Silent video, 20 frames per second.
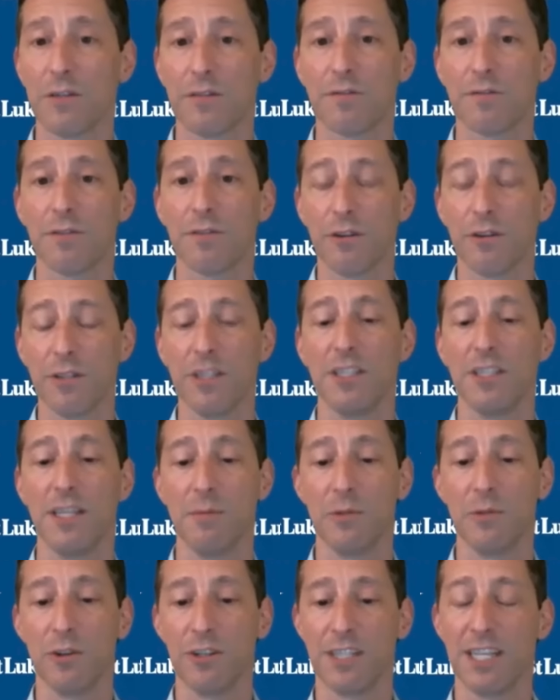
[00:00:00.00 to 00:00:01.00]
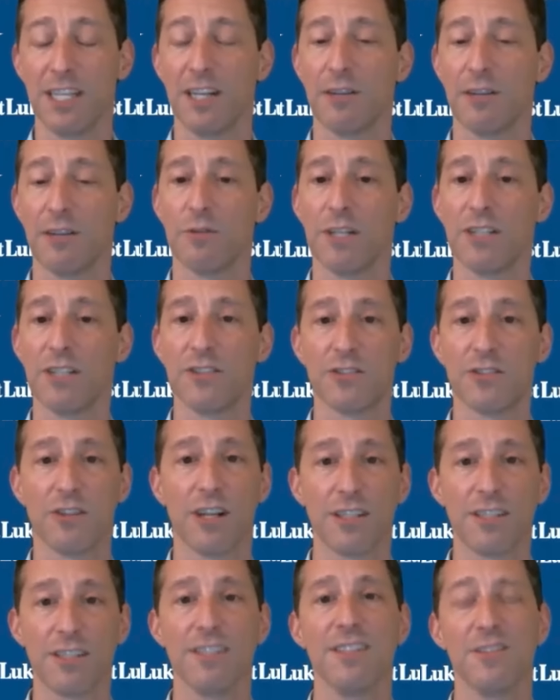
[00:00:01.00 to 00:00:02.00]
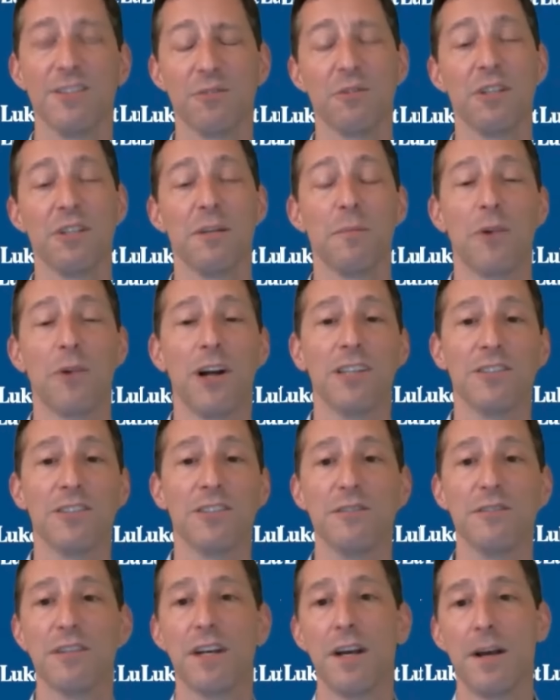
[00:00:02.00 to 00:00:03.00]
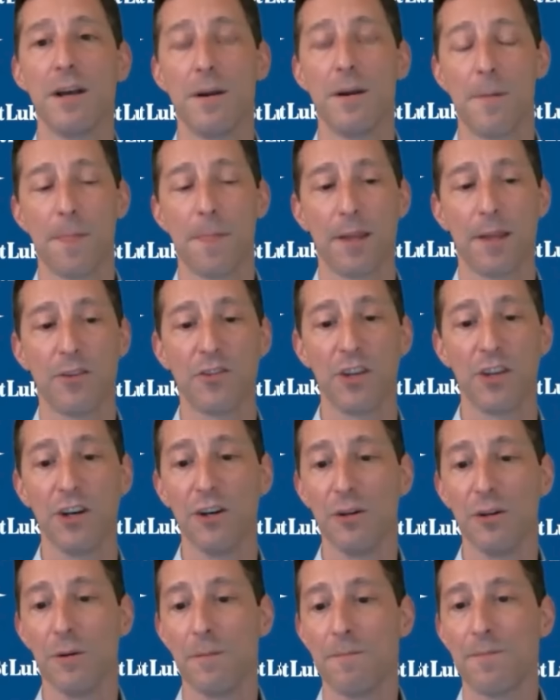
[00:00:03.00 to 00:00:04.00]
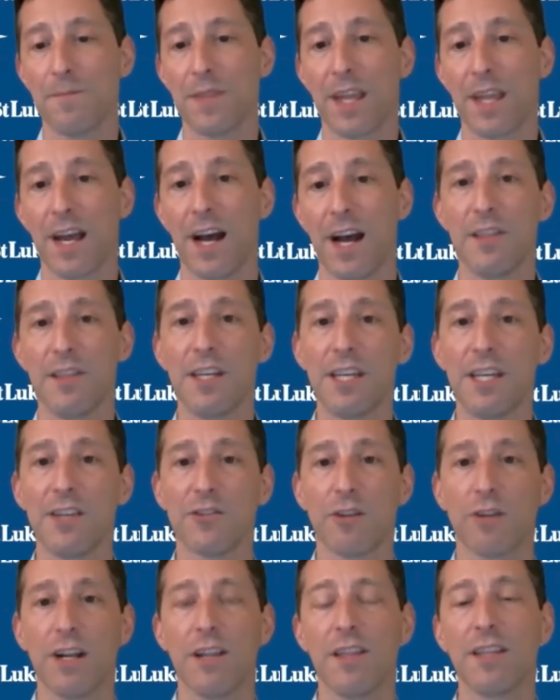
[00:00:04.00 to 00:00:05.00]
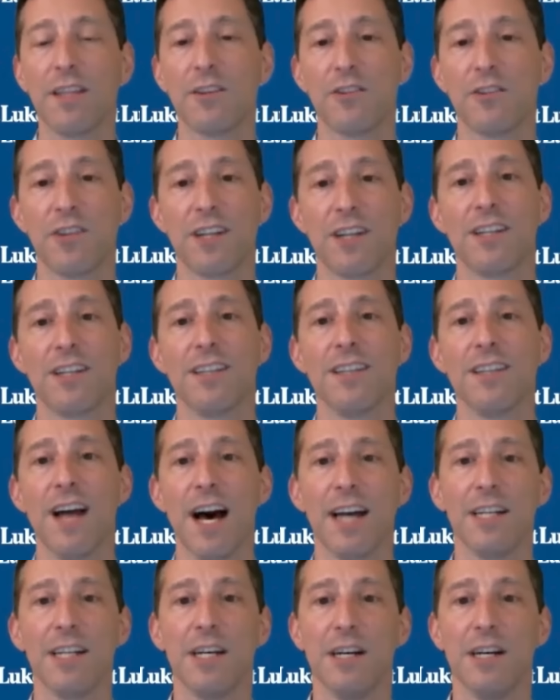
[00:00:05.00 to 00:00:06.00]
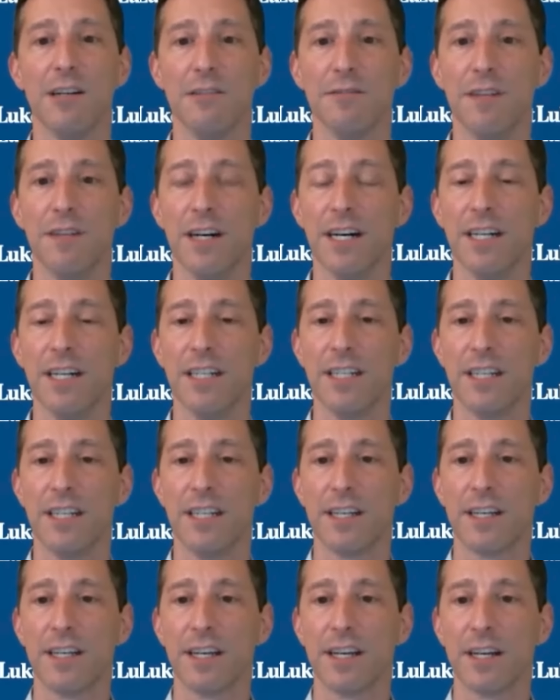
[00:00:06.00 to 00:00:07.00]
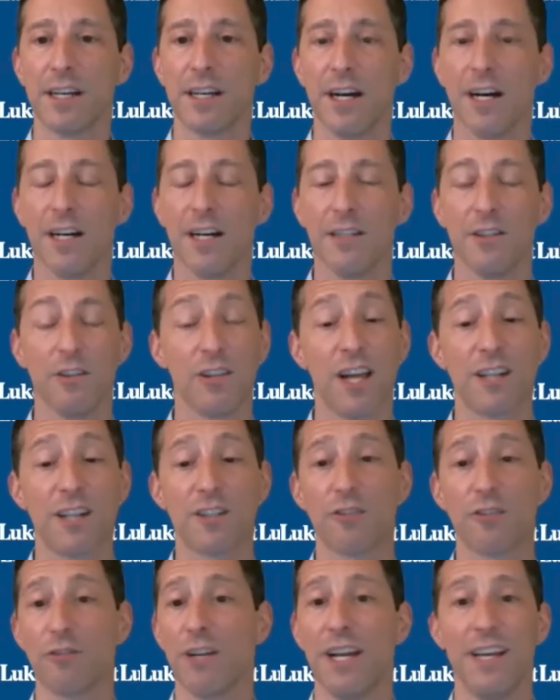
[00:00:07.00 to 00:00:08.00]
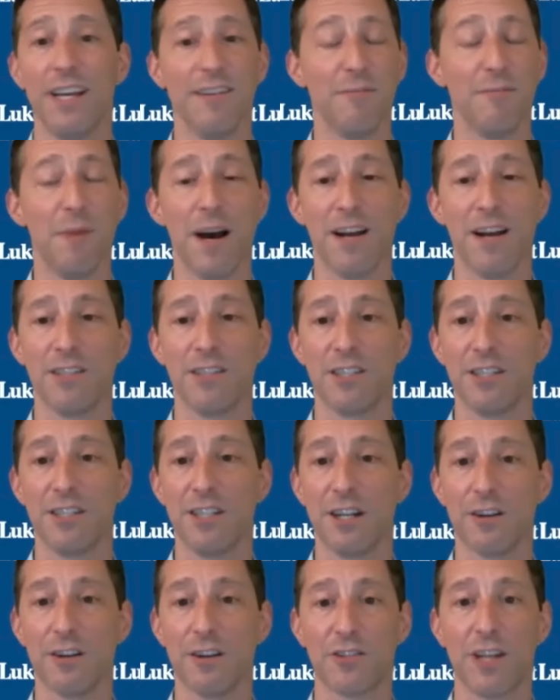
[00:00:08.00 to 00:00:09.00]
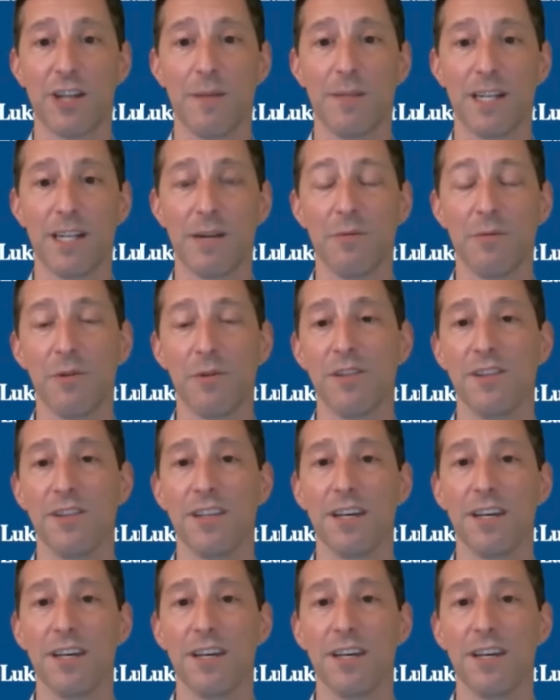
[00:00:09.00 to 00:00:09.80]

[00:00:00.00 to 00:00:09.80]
for the deep learning iterative reconstruction is really impressive. So I think he's right. I think there's actually a lot of there are a lot of creative bioengineers coming up with